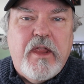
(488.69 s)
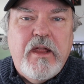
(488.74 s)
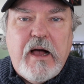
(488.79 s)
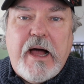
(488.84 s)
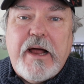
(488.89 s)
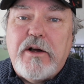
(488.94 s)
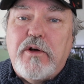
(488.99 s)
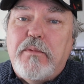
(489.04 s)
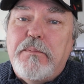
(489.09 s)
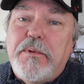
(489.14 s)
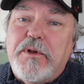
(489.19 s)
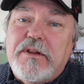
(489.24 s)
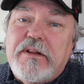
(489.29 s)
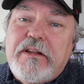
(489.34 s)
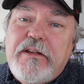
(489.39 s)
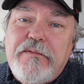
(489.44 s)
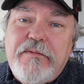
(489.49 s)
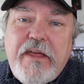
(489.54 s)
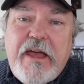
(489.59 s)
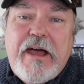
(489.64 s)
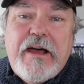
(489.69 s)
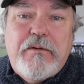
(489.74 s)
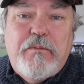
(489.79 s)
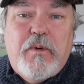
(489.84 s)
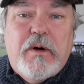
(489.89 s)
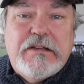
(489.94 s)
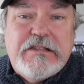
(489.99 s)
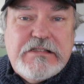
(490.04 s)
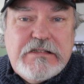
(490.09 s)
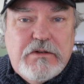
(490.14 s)
I don't believe that
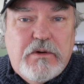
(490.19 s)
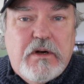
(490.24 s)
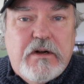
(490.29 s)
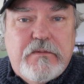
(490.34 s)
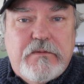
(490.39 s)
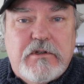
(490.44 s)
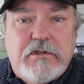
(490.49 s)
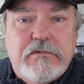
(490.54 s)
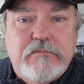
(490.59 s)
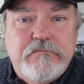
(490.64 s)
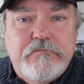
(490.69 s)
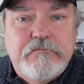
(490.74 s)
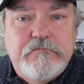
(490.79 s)
whatsoever.